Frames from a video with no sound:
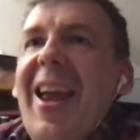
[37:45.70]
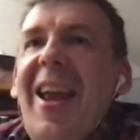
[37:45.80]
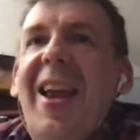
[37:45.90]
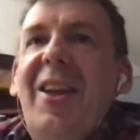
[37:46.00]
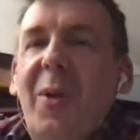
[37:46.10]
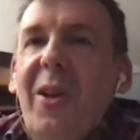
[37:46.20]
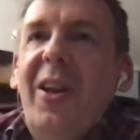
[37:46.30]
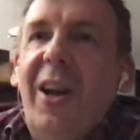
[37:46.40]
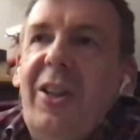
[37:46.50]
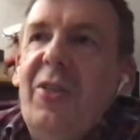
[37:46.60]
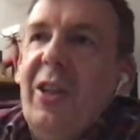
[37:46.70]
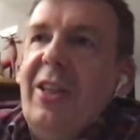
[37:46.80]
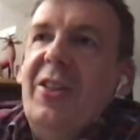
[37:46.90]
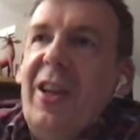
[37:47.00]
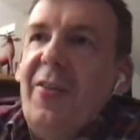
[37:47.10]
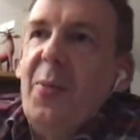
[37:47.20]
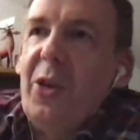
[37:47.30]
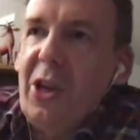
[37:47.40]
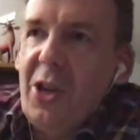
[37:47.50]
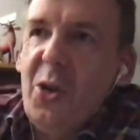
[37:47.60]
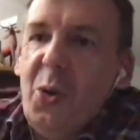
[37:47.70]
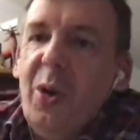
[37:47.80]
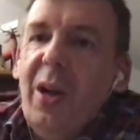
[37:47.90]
It's one of the kinds of things that everybody knew